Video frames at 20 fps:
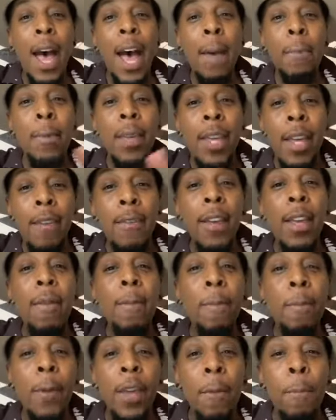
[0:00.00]
I'm
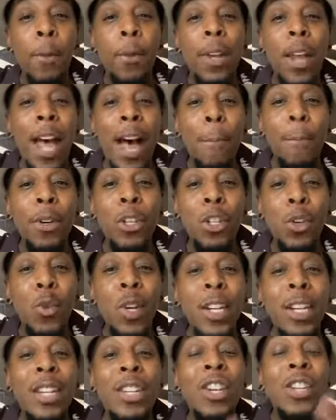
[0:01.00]
giving people
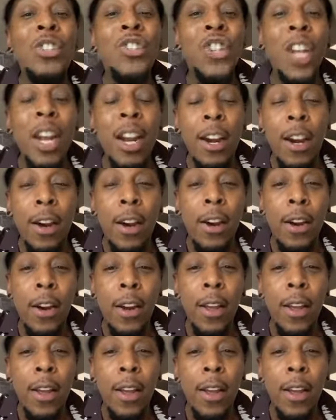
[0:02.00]
opportunity to share.